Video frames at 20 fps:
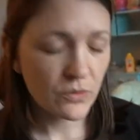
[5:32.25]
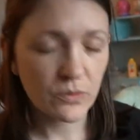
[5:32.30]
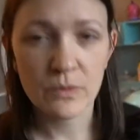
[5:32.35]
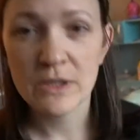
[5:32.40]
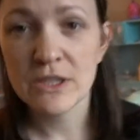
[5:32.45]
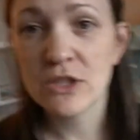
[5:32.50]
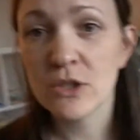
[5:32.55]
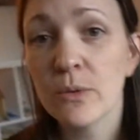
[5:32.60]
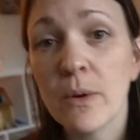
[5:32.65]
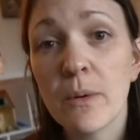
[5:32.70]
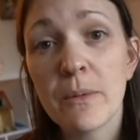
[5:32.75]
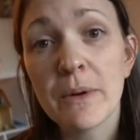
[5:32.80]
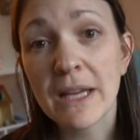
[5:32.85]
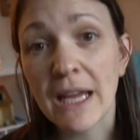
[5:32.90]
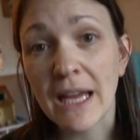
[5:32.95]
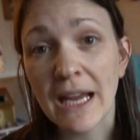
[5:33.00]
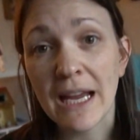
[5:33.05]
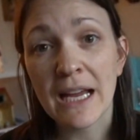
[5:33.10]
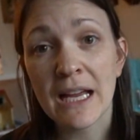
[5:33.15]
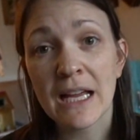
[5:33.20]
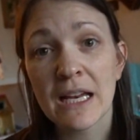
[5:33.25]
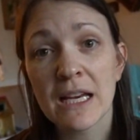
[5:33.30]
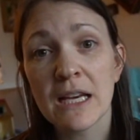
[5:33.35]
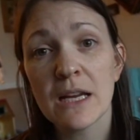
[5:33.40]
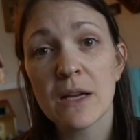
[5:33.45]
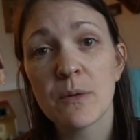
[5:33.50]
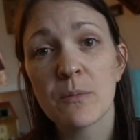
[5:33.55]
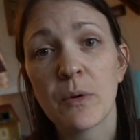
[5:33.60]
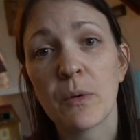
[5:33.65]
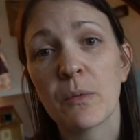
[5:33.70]
we do what we
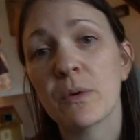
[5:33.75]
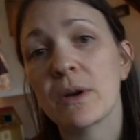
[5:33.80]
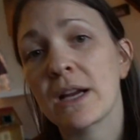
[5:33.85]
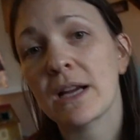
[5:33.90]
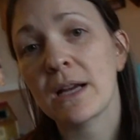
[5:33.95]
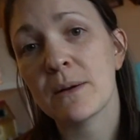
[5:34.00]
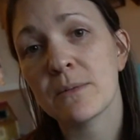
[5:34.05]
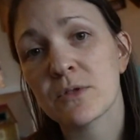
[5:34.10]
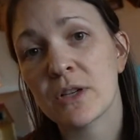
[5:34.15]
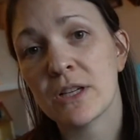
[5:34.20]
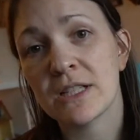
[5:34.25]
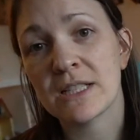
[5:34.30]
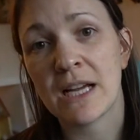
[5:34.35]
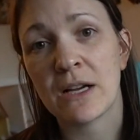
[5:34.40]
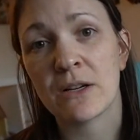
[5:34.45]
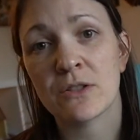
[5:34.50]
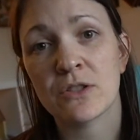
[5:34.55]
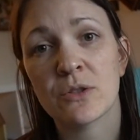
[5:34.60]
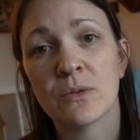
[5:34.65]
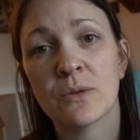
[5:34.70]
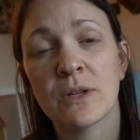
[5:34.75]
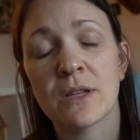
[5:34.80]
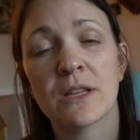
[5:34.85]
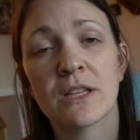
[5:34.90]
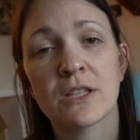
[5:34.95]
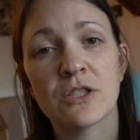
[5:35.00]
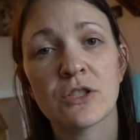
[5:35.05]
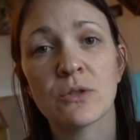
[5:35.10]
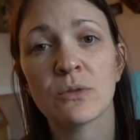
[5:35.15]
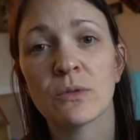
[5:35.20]
can, but when it comes right down to it,
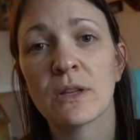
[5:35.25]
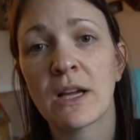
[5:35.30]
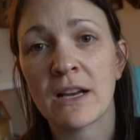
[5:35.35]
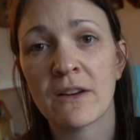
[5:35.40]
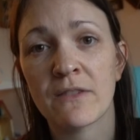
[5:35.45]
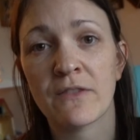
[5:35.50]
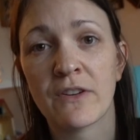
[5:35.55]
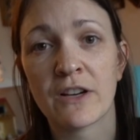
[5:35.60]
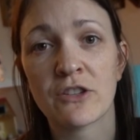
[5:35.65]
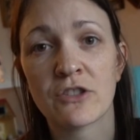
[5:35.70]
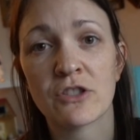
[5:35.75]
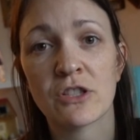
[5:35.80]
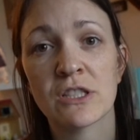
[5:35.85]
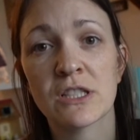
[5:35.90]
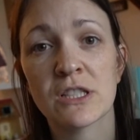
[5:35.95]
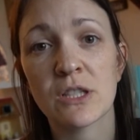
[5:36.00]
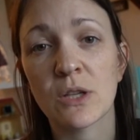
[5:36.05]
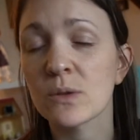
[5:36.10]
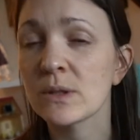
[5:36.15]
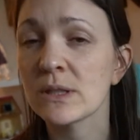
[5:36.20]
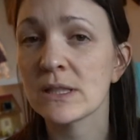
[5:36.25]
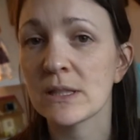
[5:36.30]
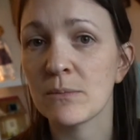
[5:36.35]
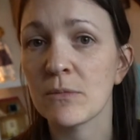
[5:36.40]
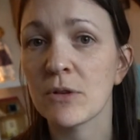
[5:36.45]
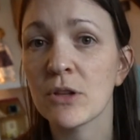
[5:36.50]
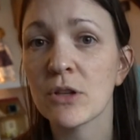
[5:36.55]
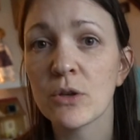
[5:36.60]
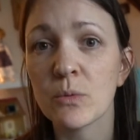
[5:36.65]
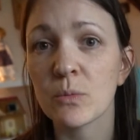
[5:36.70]
the two line infections, though
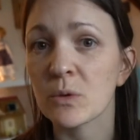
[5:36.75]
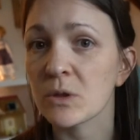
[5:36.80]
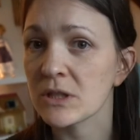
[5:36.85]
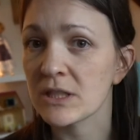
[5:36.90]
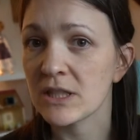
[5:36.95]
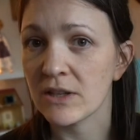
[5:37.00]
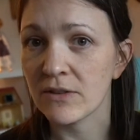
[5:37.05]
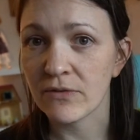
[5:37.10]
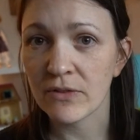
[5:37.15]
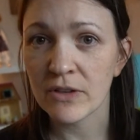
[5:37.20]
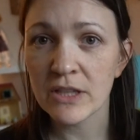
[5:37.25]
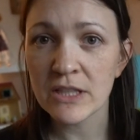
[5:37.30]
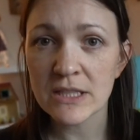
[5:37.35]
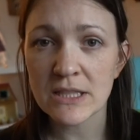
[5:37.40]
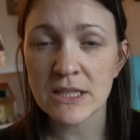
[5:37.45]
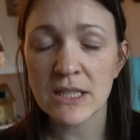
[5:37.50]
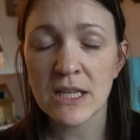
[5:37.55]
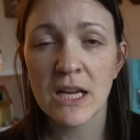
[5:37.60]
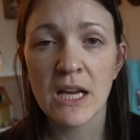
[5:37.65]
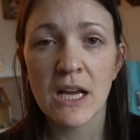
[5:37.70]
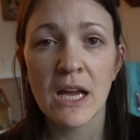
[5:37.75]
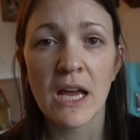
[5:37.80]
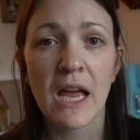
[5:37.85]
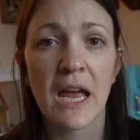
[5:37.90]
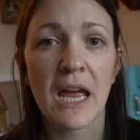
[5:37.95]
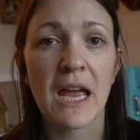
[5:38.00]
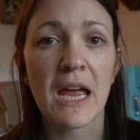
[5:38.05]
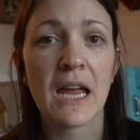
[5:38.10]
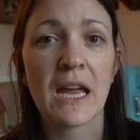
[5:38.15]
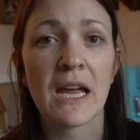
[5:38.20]
similar, were different.
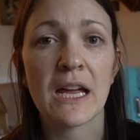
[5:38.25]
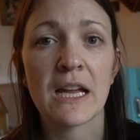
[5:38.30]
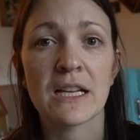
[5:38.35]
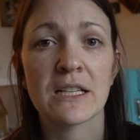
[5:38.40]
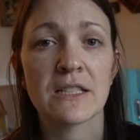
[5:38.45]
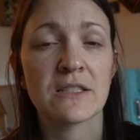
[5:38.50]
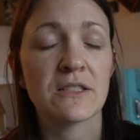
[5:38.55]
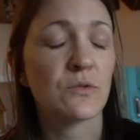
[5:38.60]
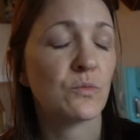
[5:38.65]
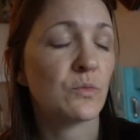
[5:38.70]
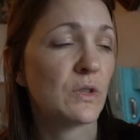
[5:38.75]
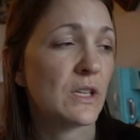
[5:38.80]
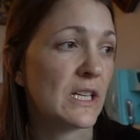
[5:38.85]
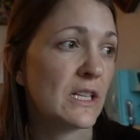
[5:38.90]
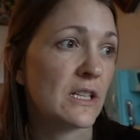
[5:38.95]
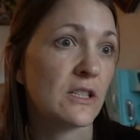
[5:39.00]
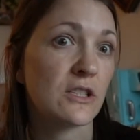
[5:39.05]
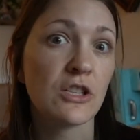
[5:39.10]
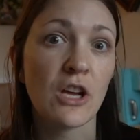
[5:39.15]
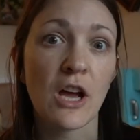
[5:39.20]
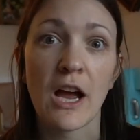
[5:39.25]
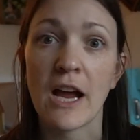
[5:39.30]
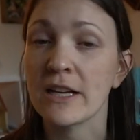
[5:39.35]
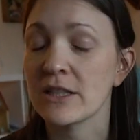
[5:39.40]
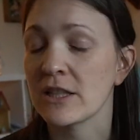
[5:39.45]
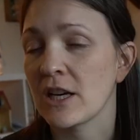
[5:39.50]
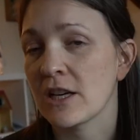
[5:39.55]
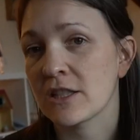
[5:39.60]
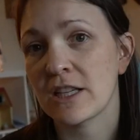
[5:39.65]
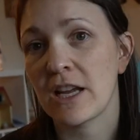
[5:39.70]
And I
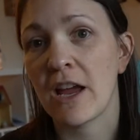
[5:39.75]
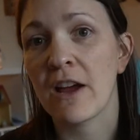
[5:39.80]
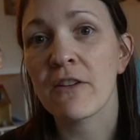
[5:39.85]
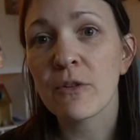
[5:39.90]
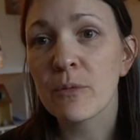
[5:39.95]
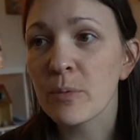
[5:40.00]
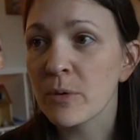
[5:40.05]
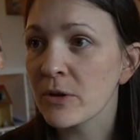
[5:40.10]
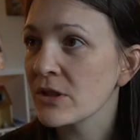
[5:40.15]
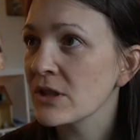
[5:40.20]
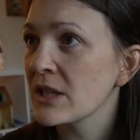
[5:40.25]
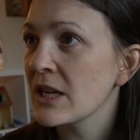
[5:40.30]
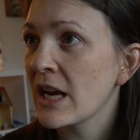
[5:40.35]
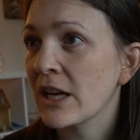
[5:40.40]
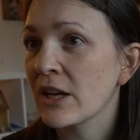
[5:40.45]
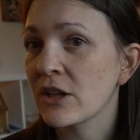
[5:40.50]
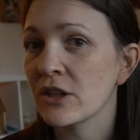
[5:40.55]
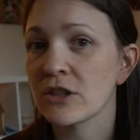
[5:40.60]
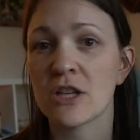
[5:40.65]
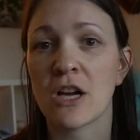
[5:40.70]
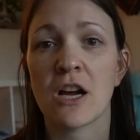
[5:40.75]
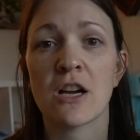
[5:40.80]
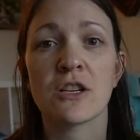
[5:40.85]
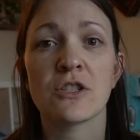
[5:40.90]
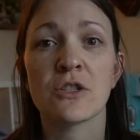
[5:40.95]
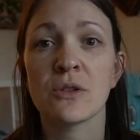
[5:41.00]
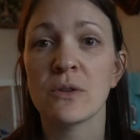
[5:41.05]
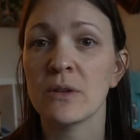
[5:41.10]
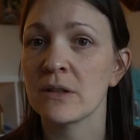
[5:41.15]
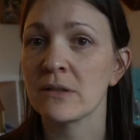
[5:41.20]
talked to every person I could talk
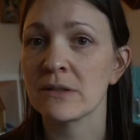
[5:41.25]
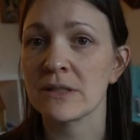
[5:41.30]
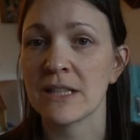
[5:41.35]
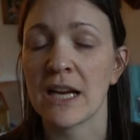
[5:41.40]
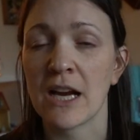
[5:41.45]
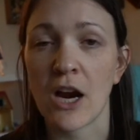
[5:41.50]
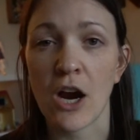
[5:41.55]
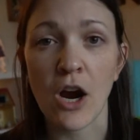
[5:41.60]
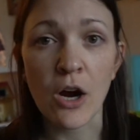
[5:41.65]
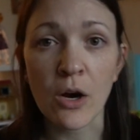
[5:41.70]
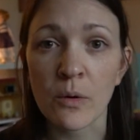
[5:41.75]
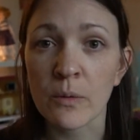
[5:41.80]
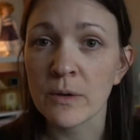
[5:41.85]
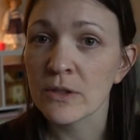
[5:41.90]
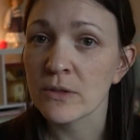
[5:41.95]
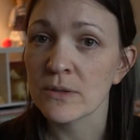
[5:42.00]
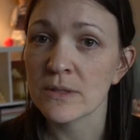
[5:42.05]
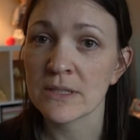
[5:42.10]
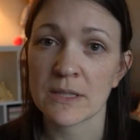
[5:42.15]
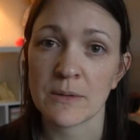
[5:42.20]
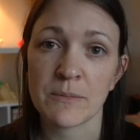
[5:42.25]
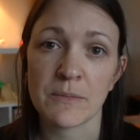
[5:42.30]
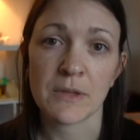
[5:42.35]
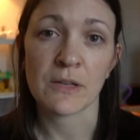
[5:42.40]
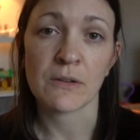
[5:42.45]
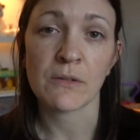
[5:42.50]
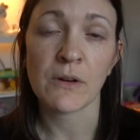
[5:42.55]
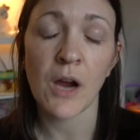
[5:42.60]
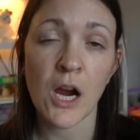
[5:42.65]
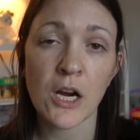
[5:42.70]
to, and I was like, are we doing
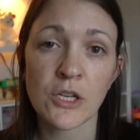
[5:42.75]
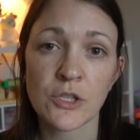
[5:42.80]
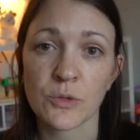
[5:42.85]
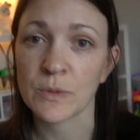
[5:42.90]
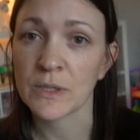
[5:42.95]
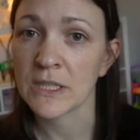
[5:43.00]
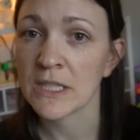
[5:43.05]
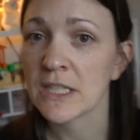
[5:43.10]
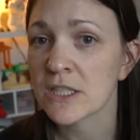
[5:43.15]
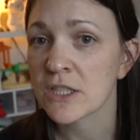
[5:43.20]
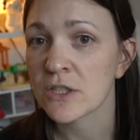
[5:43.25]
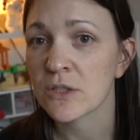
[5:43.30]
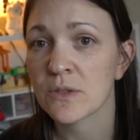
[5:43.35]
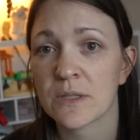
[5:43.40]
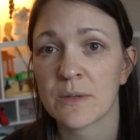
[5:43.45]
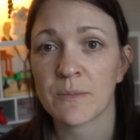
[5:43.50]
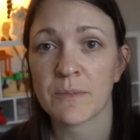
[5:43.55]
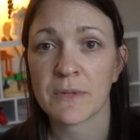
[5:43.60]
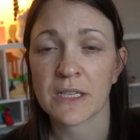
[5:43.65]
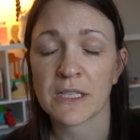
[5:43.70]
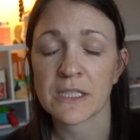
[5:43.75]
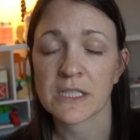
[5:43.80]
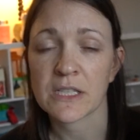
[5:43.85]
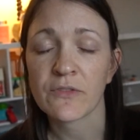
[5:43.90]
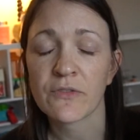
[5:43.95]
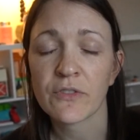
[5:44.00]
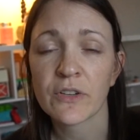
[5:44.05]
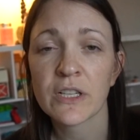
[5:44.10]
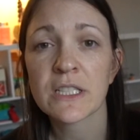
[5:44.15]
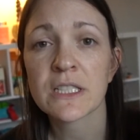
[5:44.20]
something wrong? Do we need to do something
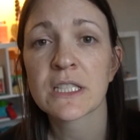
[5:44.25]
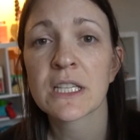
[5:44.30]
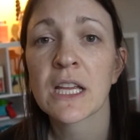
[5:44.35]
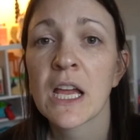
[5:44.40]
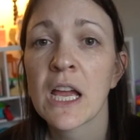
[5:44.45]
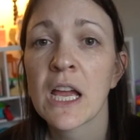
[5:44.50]
different?